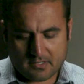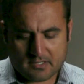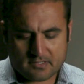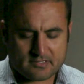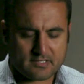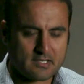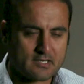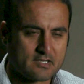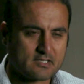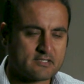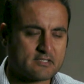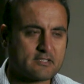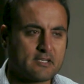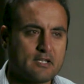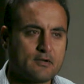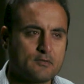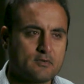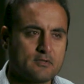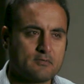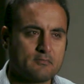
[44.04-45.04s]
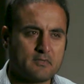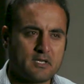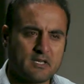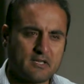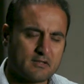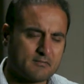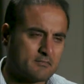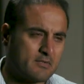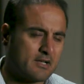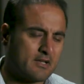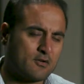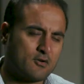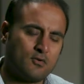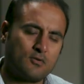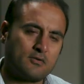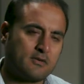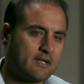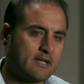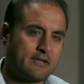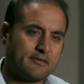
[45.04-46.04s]
is going to stay with me my
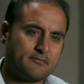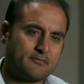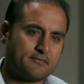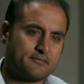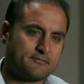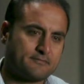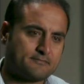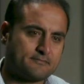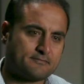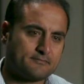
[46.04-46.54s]
whole life.